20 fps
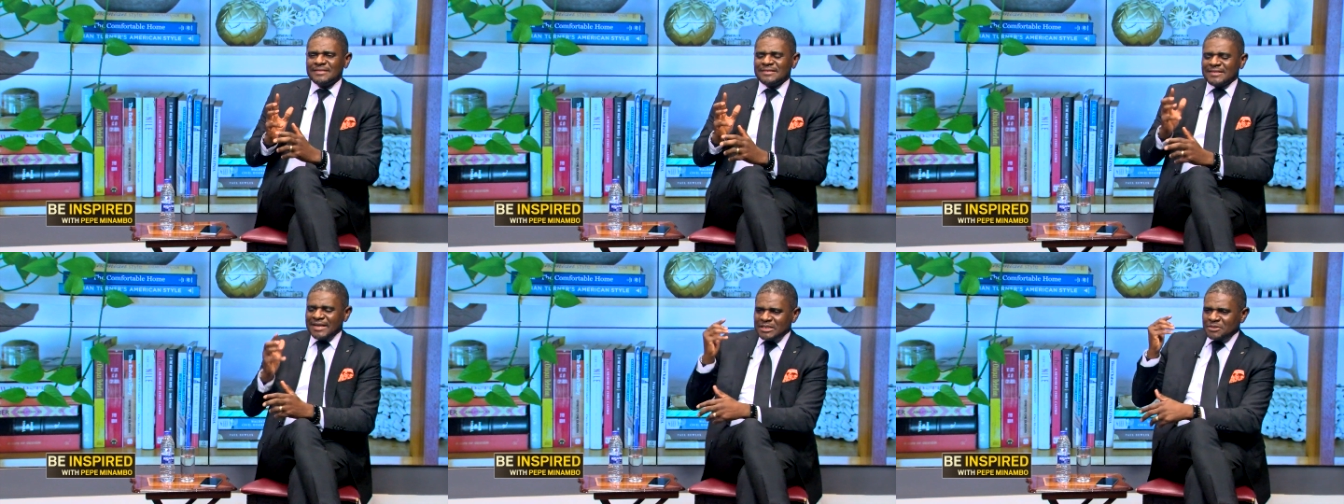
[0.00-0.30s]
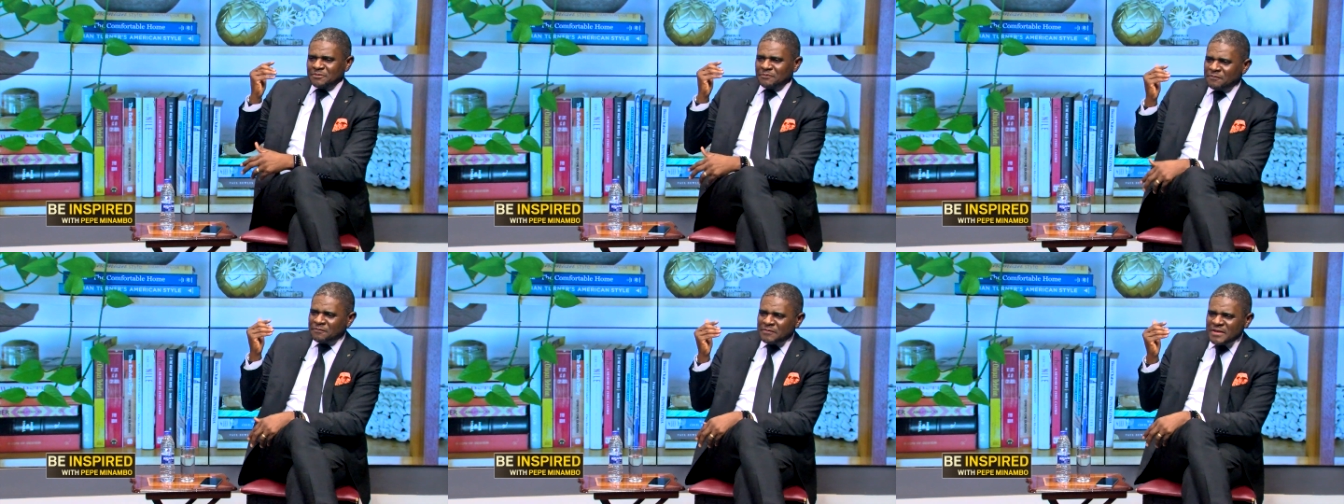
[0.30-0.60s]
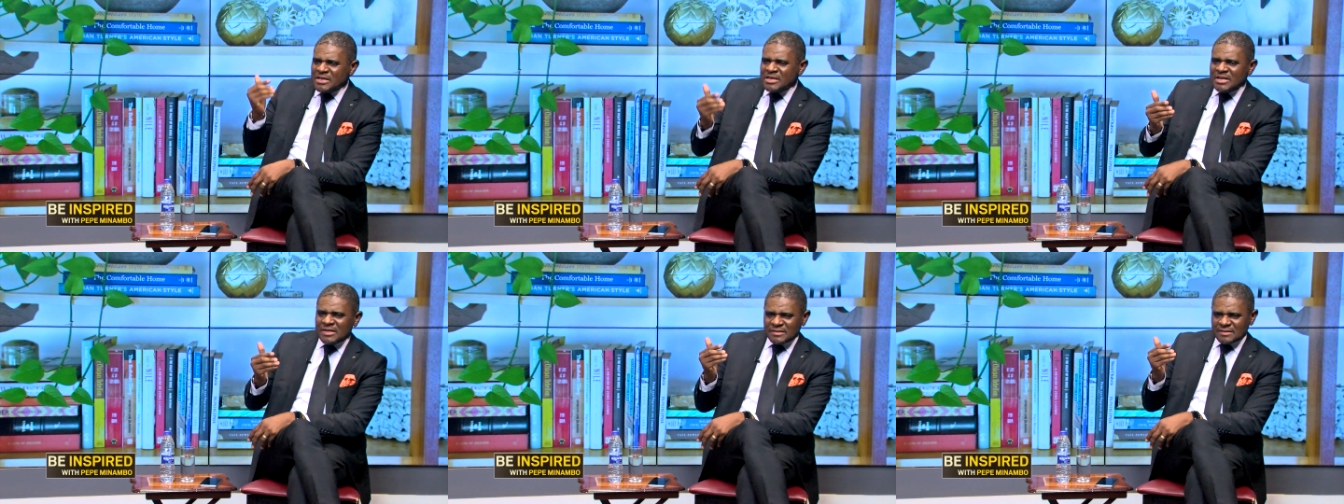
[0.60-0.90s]
such
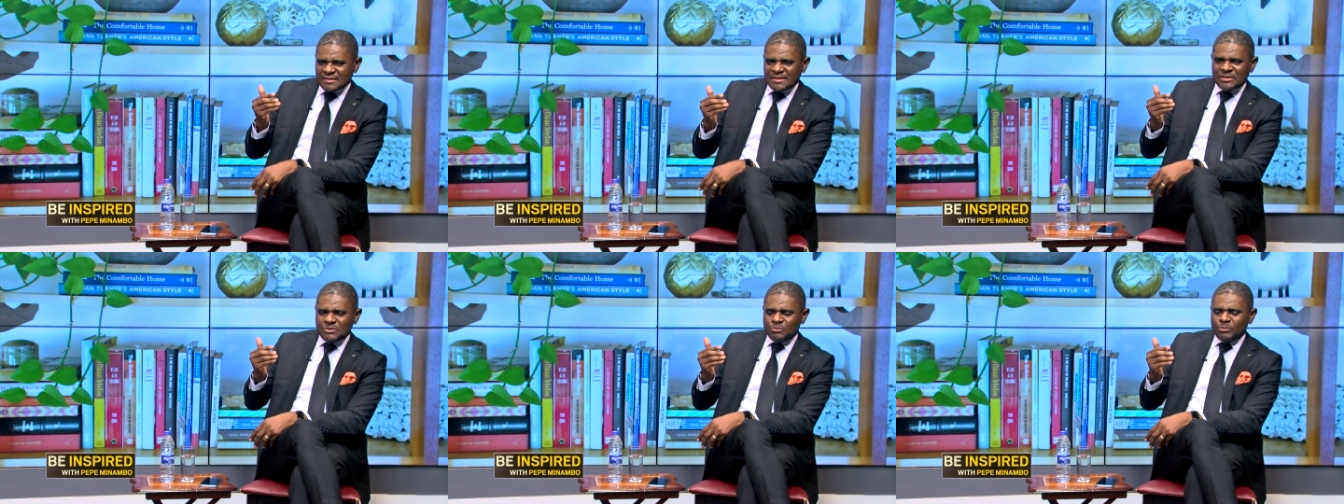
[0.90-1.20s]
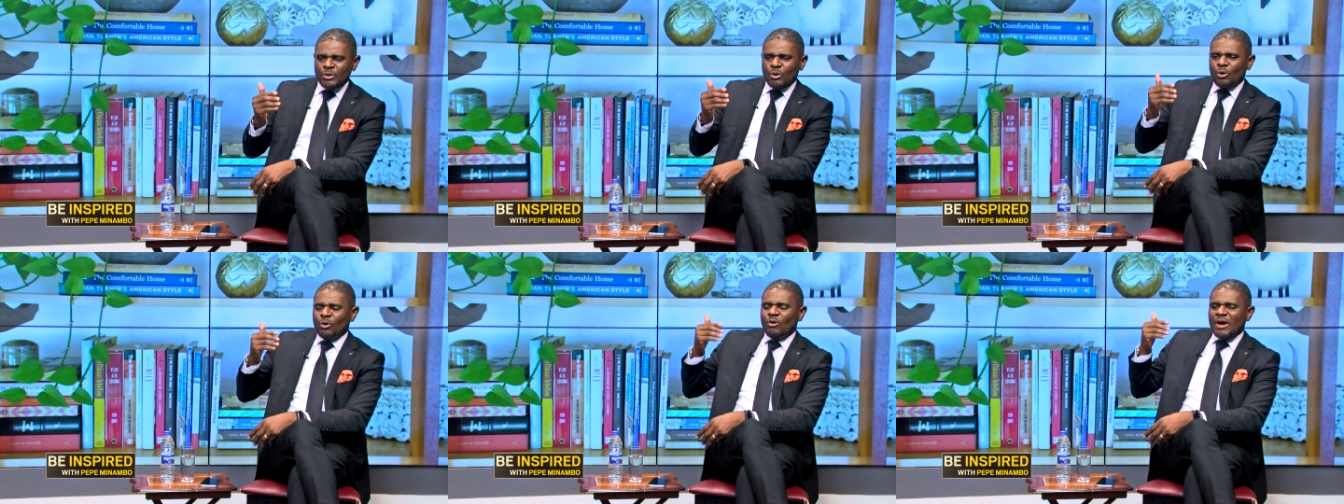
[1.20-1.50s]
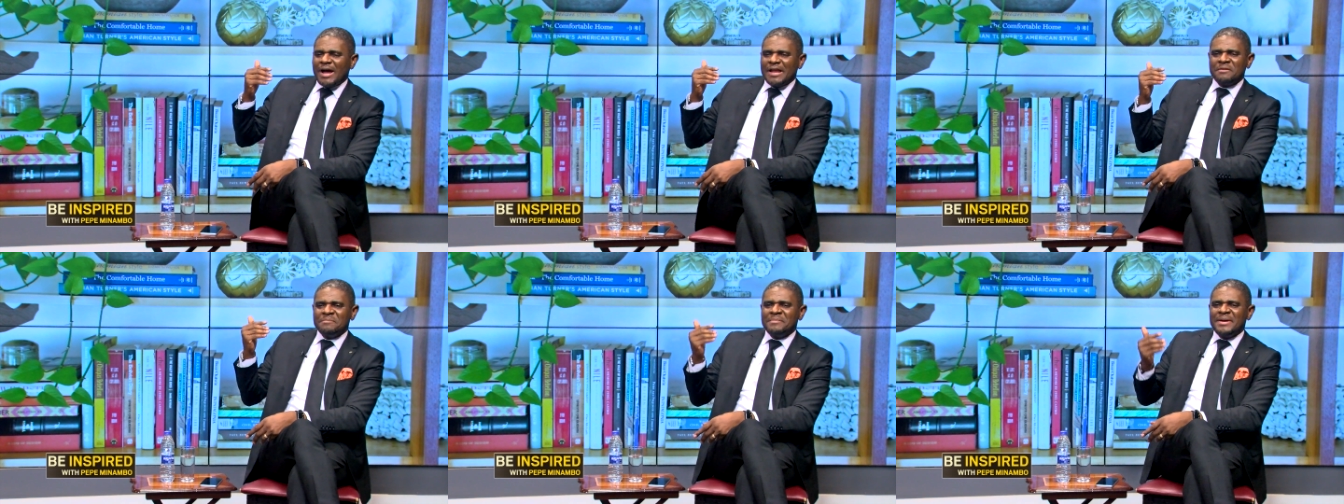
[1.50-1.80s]
figures that we
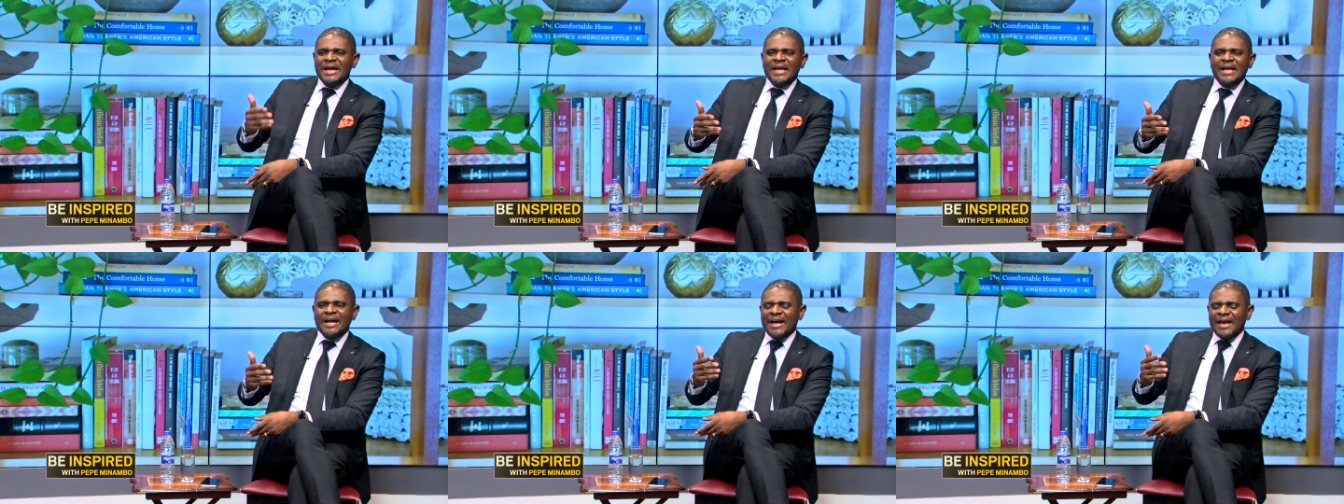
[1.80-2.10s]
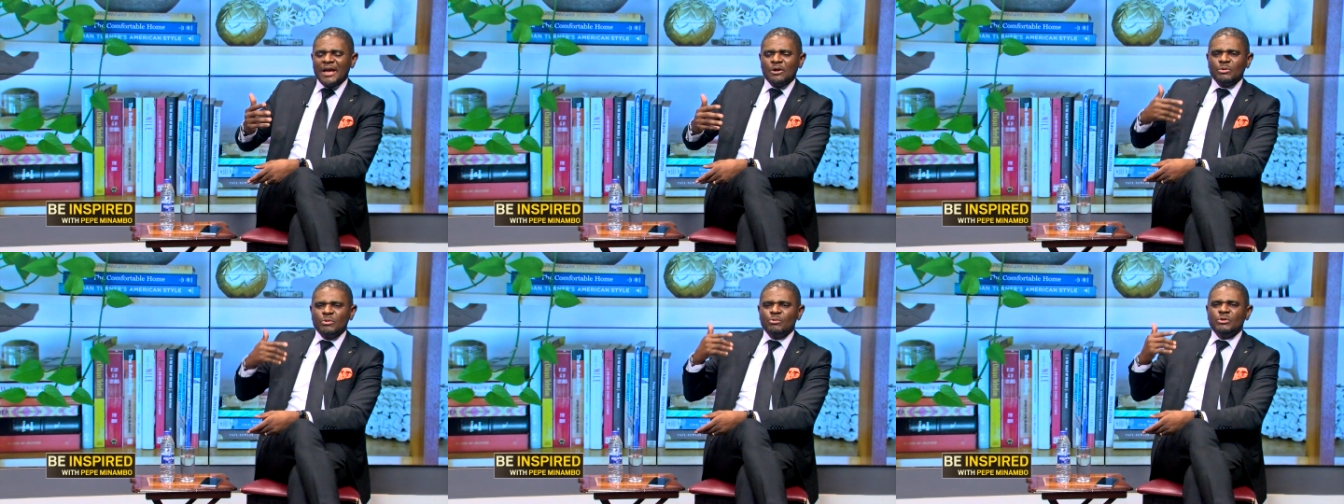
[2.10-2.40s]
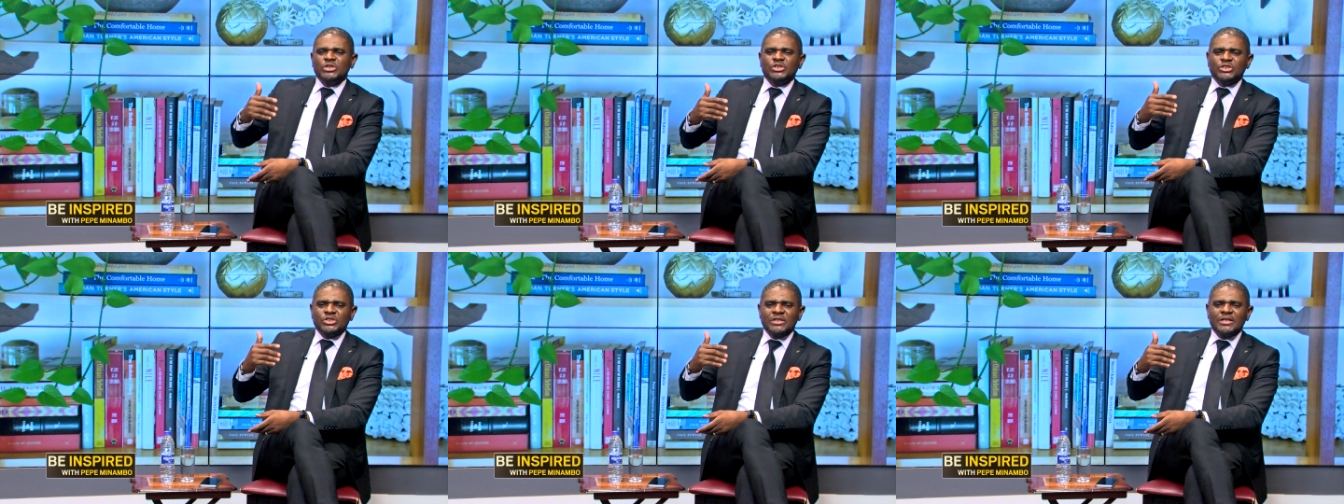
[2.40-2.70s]
all admire and we
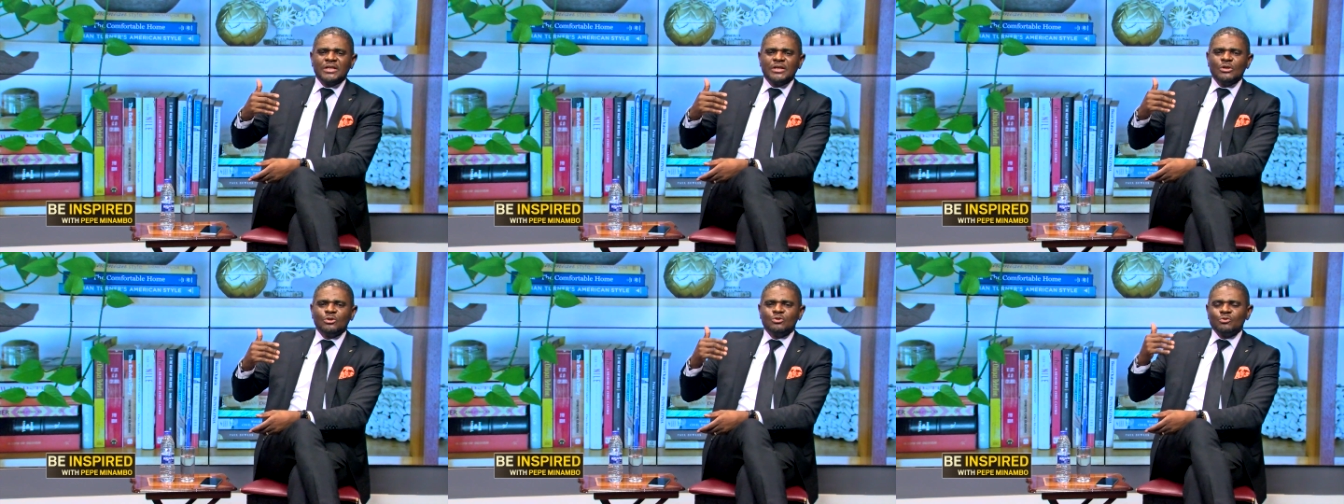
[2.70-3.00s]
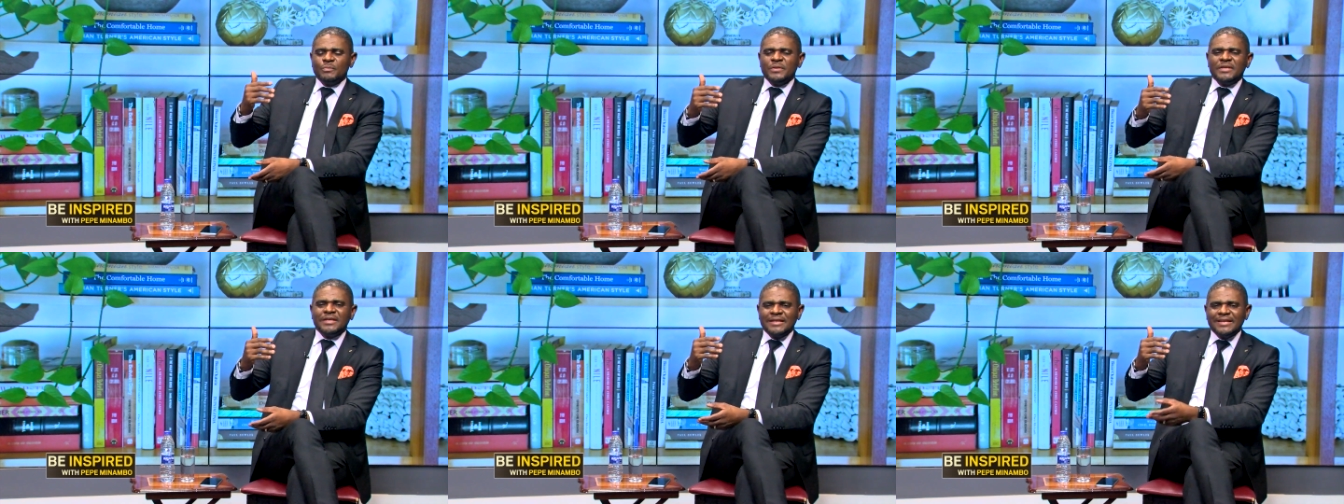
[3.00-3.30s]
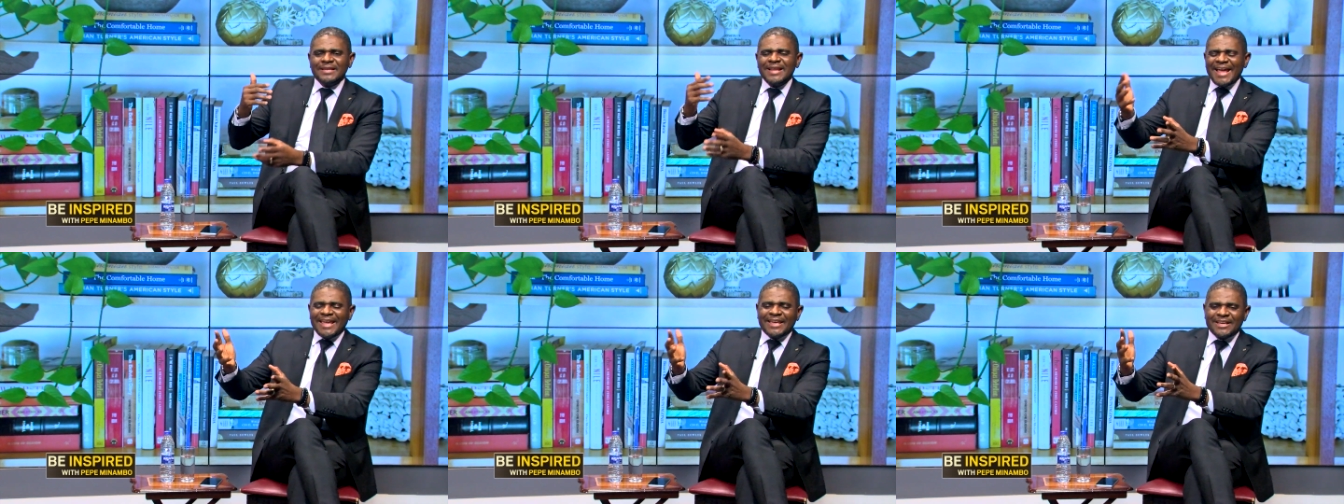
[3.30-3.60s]
wish to be
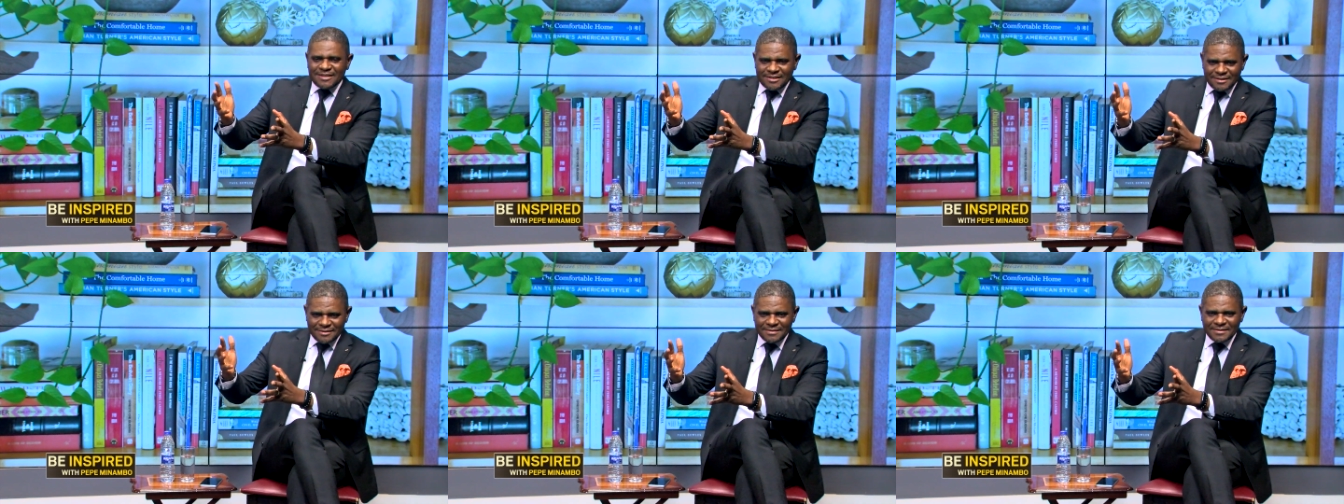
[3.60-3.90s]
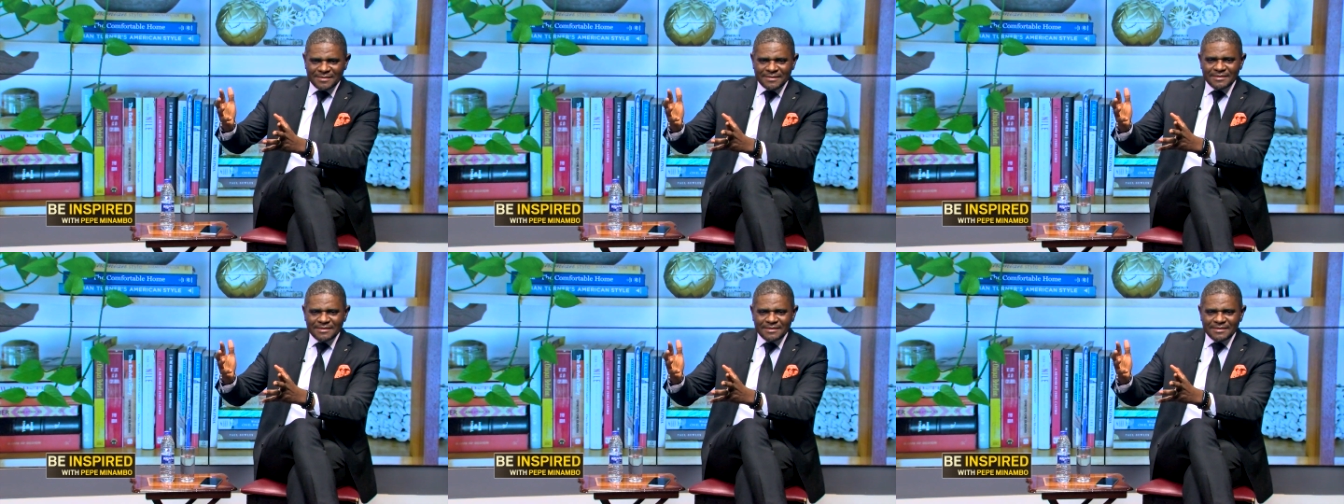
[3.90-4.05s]
like